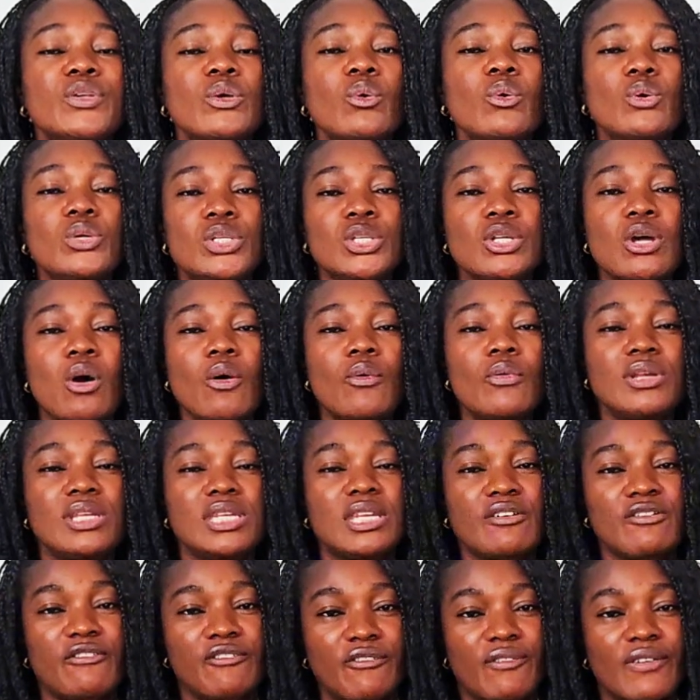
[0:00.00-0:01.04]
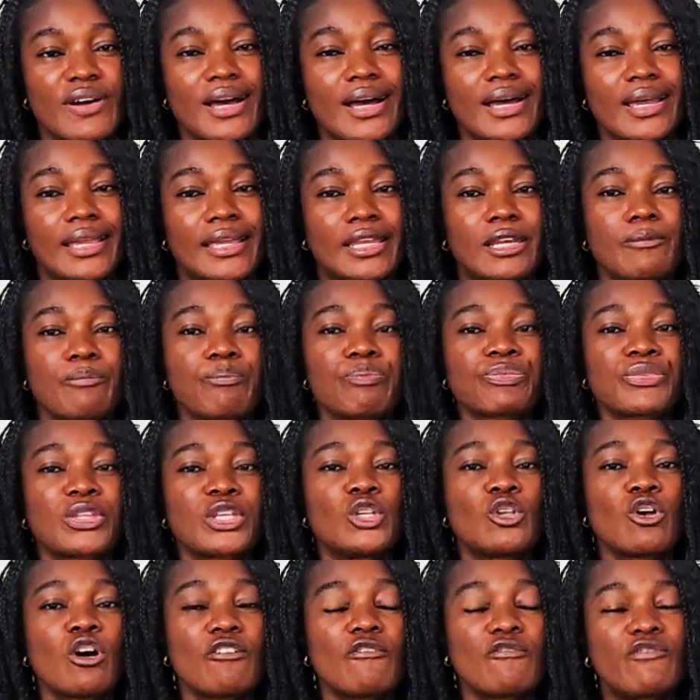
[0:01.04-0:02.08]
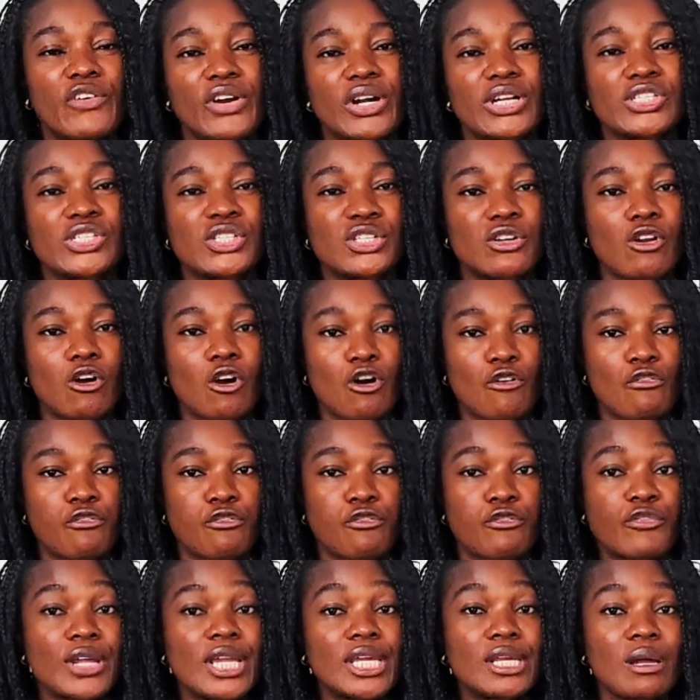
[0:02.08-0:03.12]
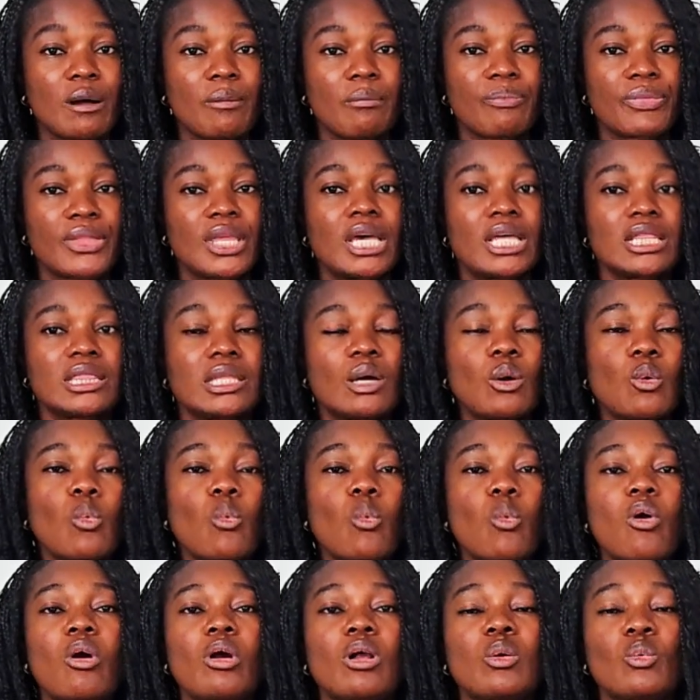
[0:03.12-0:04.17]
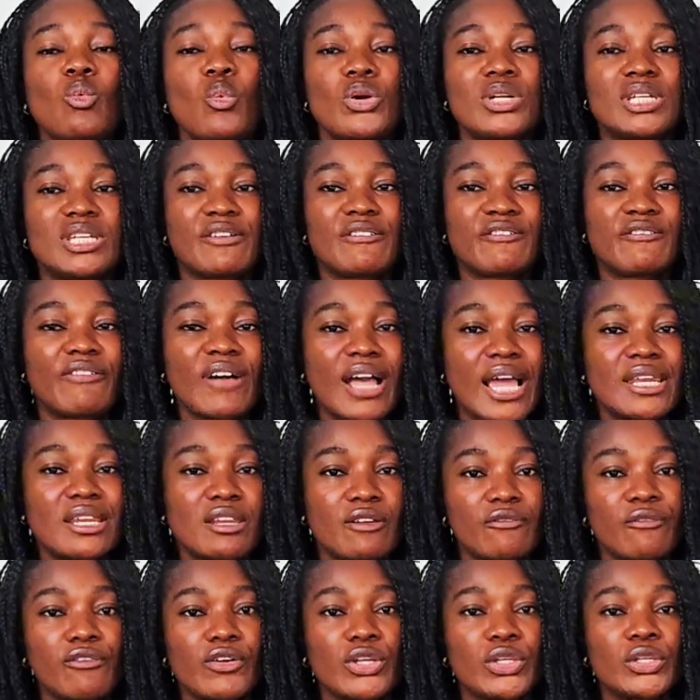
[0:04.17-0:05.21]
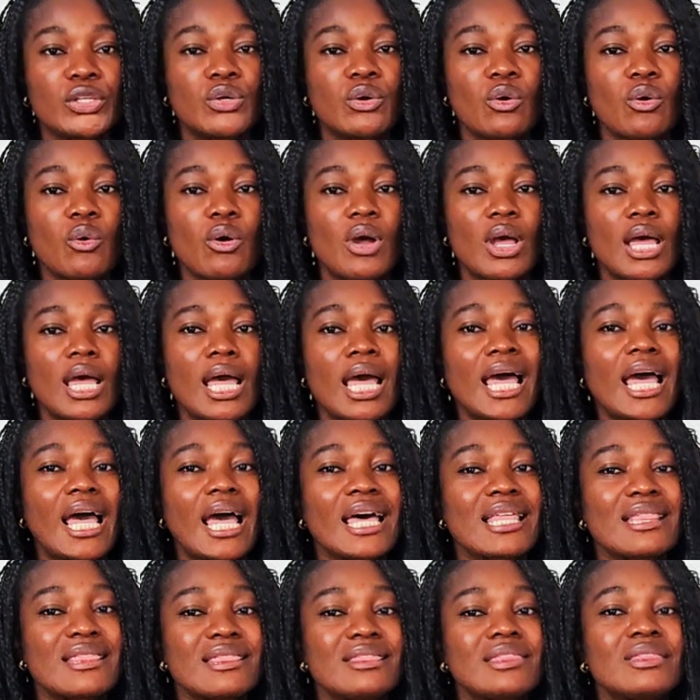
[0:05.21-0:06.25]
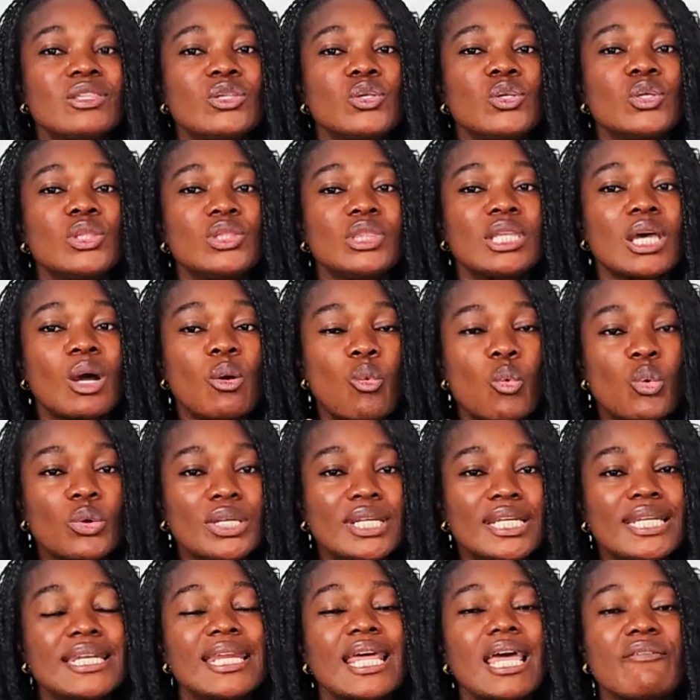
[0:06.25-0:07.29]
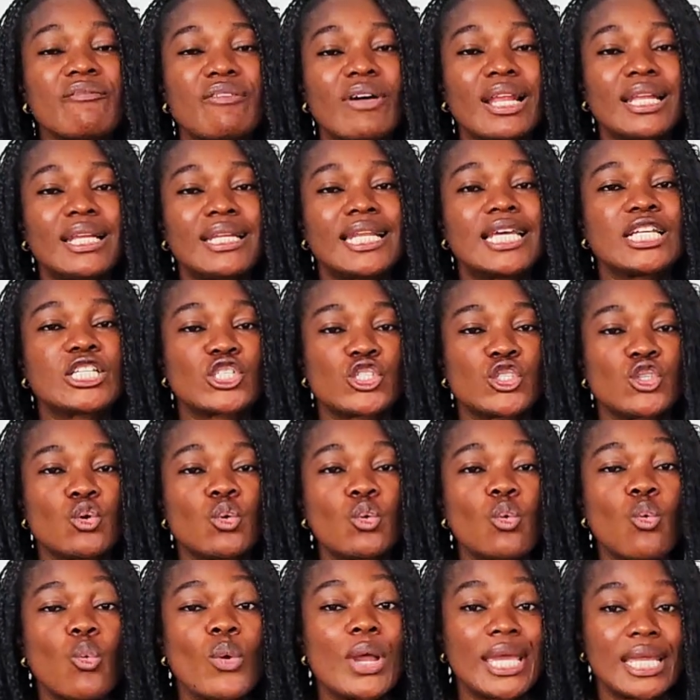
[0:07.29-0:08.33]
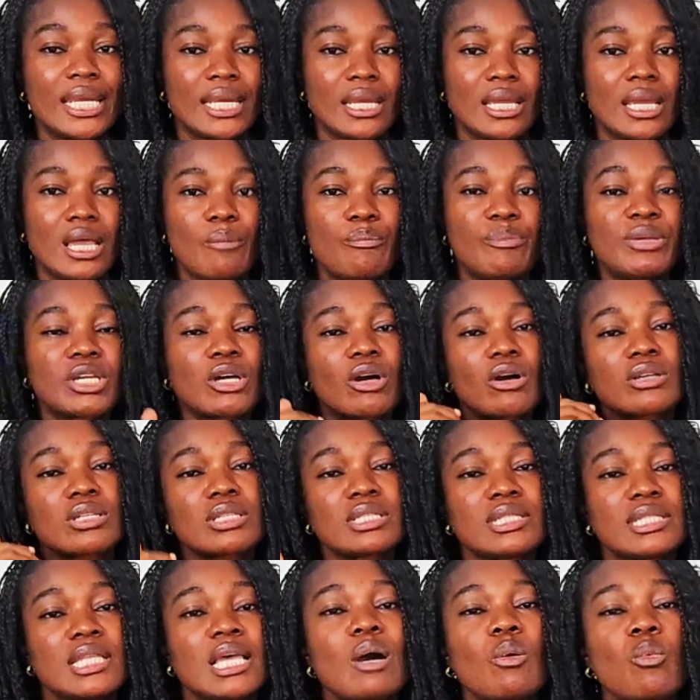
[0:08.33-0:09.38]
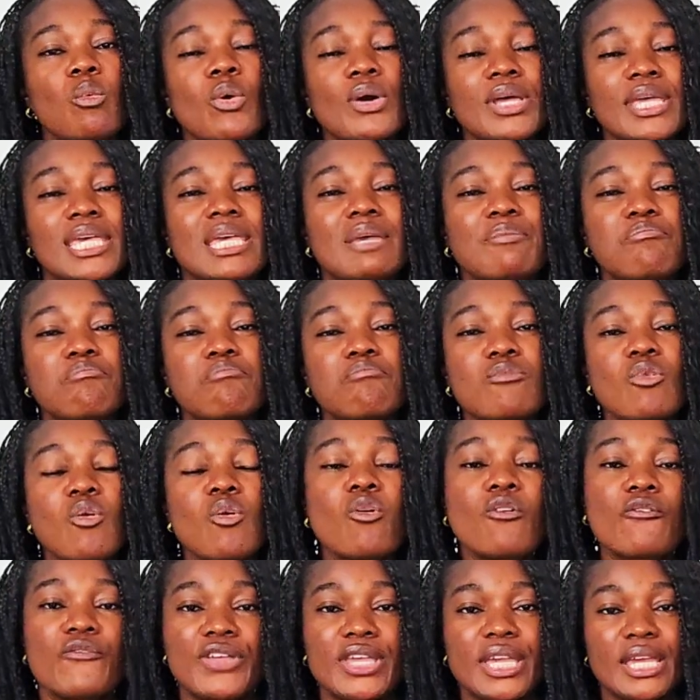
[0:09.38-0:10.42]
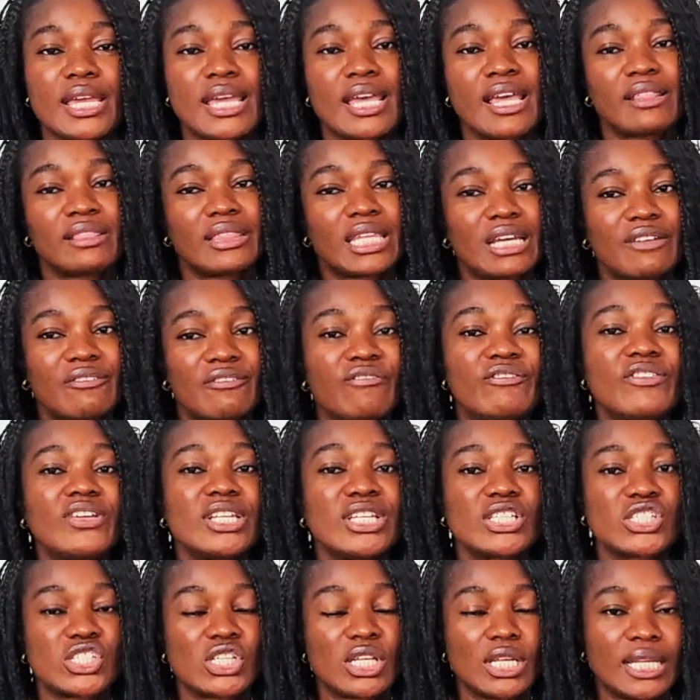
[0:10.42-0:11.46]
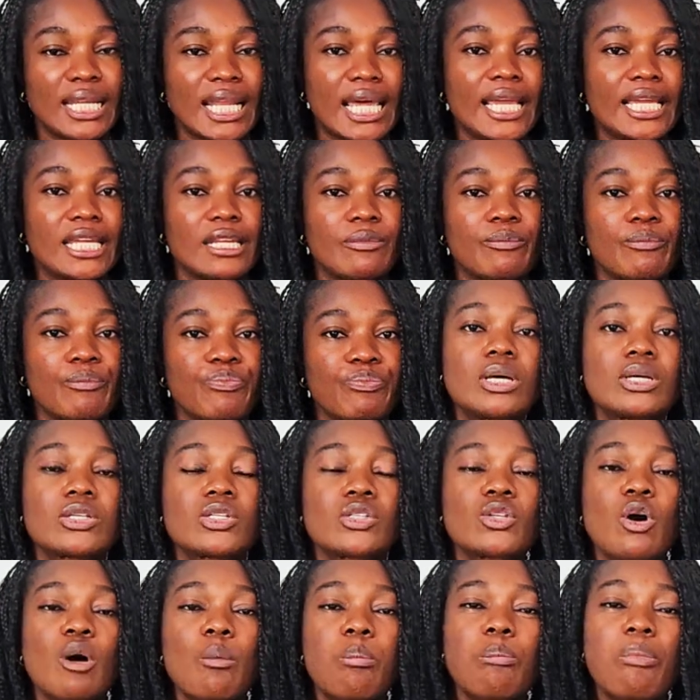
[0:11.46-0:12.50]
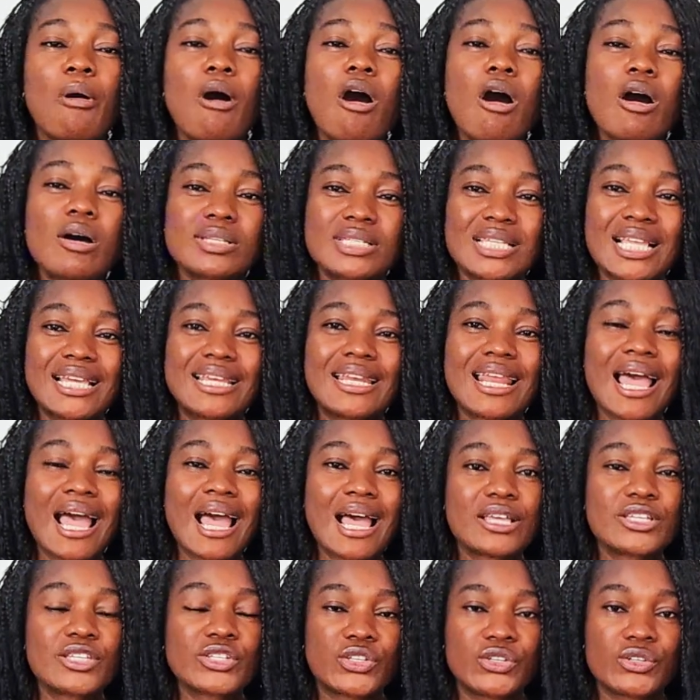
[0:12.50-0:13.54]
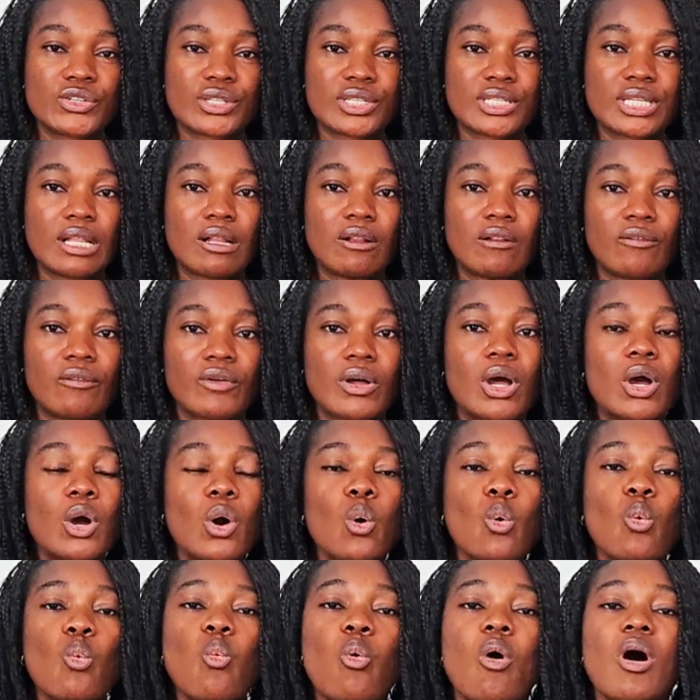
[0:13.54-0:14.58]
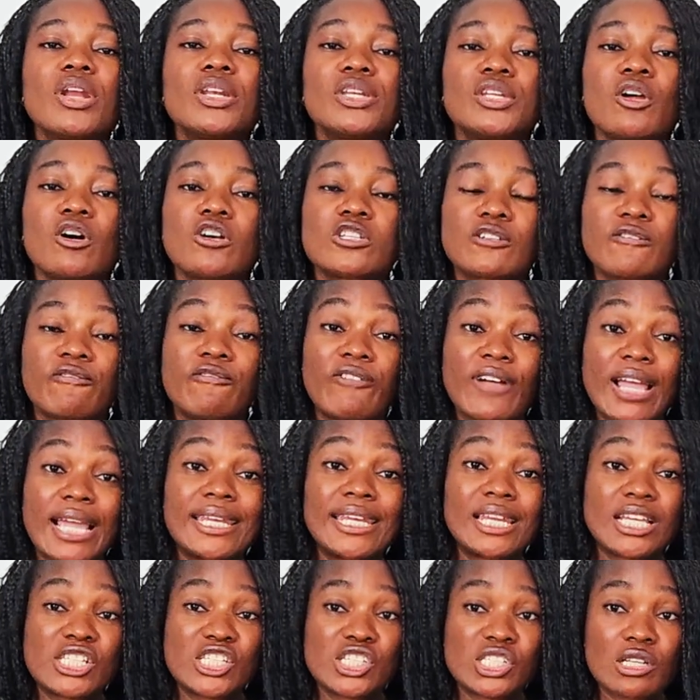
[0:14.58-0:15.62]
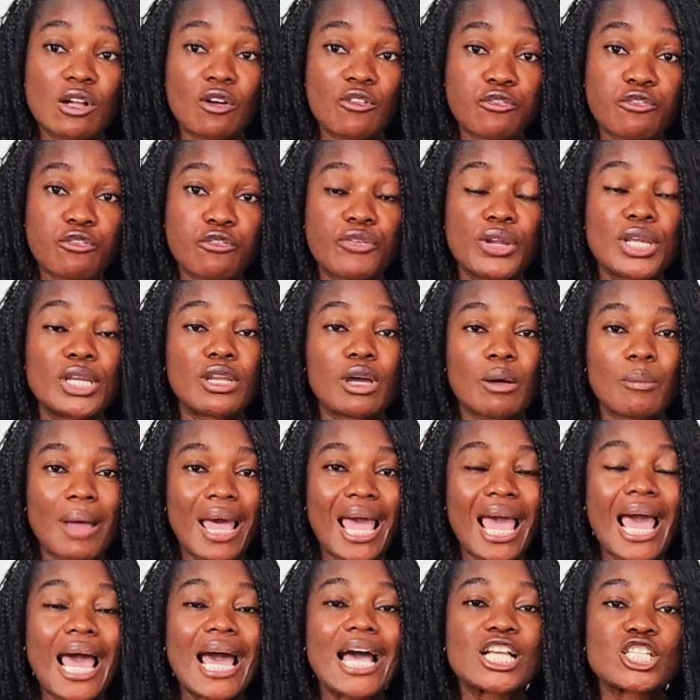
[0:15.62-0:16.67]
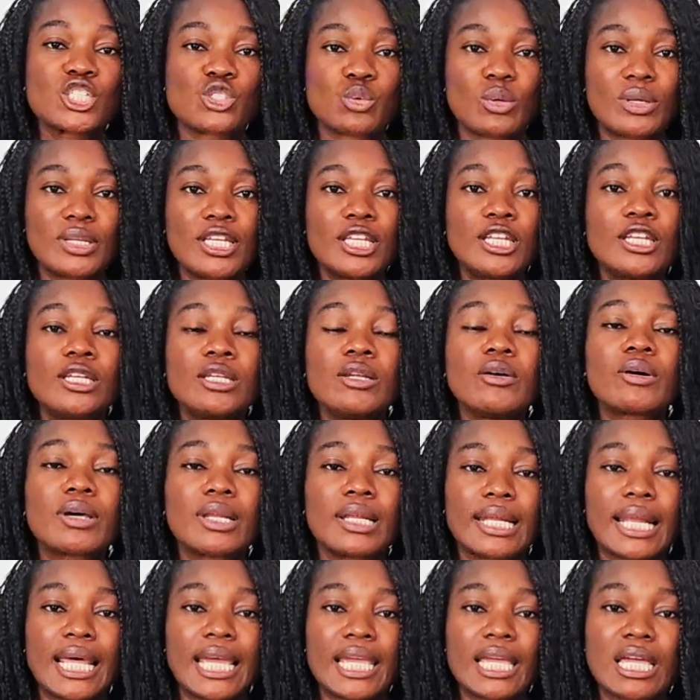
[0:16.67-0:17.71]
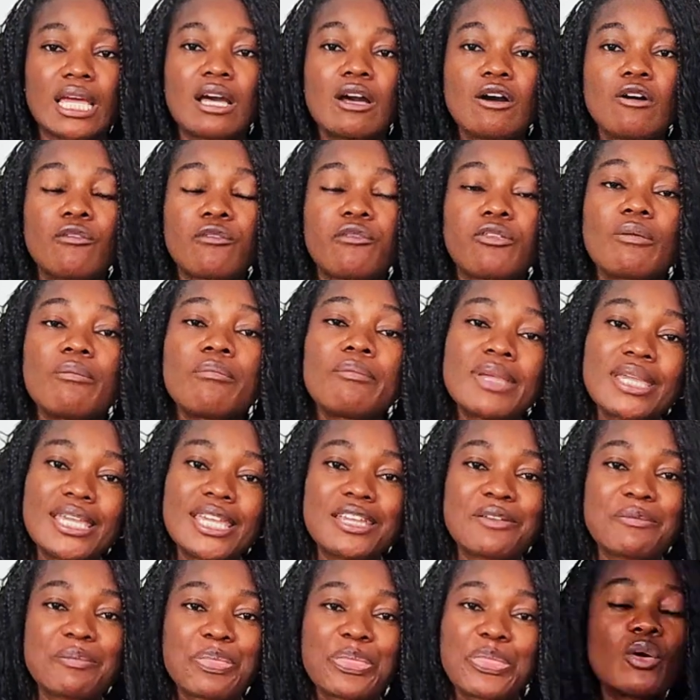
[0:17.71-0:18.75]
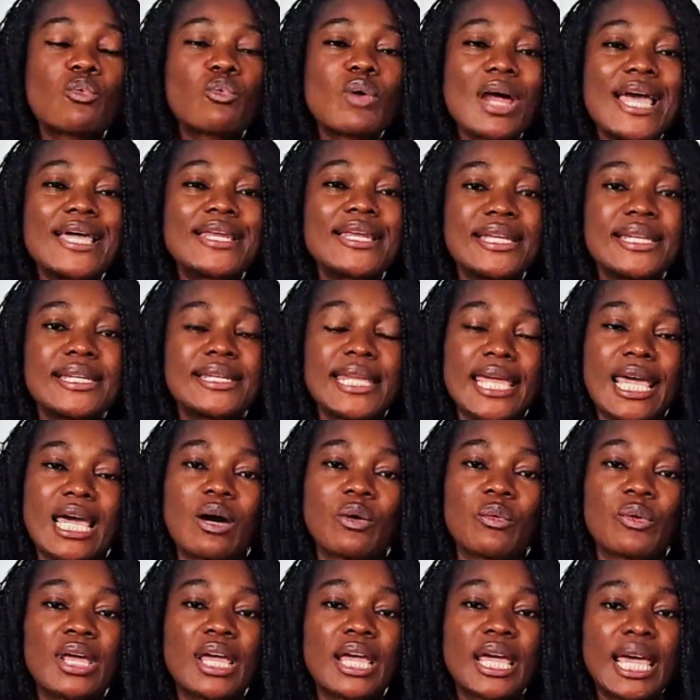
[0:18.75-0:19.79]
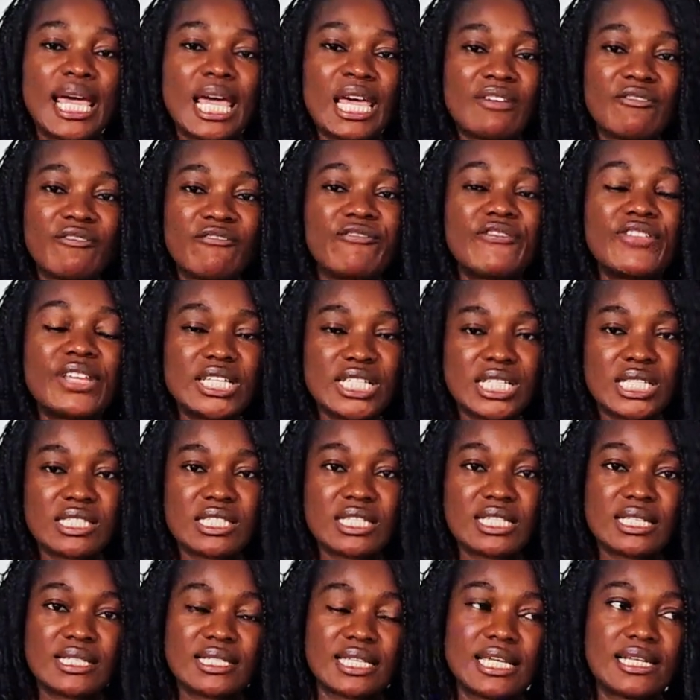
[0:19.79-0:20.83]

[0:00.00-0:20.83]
you don't define your version of freedom, the world will define it for you, and they will never let you win because they will keep moving that finish line. So pause and ask yourself, what does financial freedom actually look like for me? Write it down and finish this